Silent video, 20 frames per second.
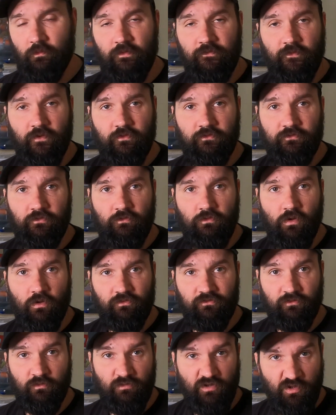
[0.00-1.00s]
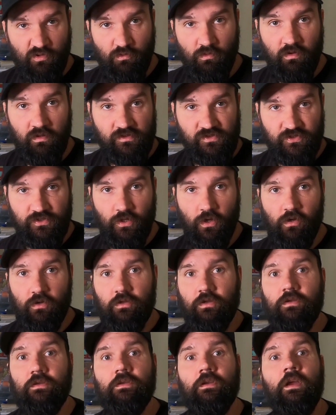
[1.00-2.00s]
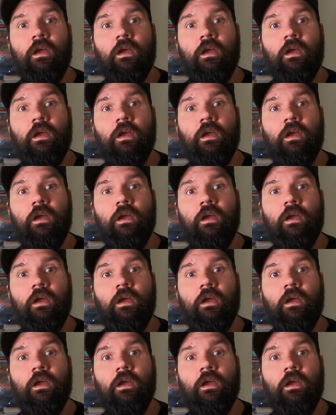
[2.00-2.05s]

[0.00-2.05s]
We've also got some new stock.